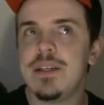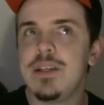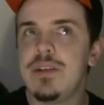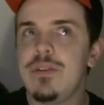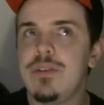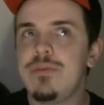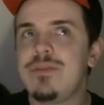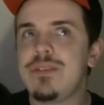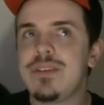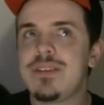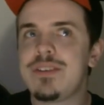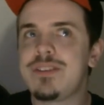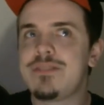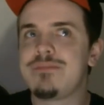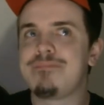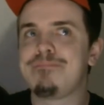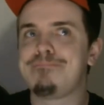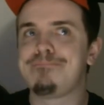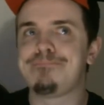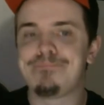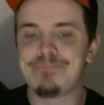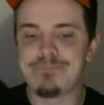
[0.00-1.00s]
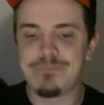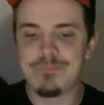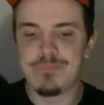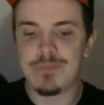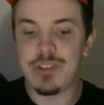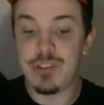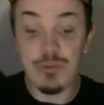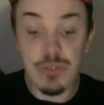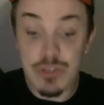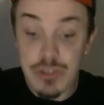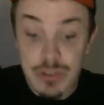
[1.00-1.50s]
You just
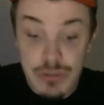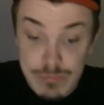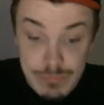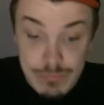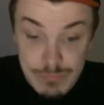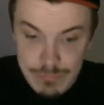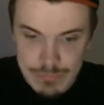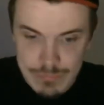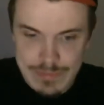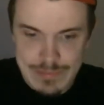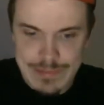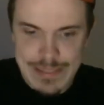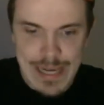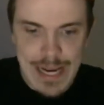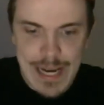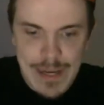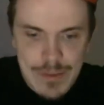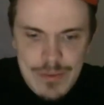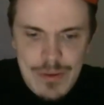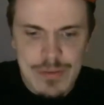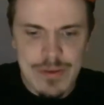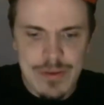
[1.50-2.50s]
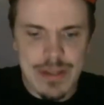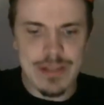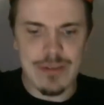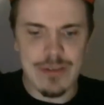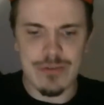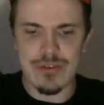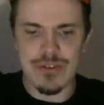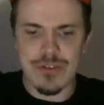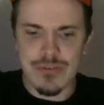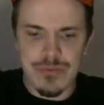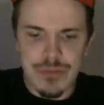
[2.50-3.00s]
you just download it
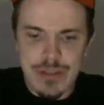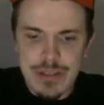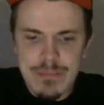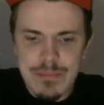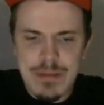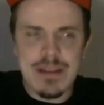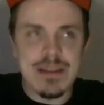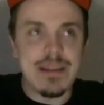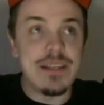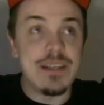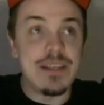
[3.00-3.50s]
or stream it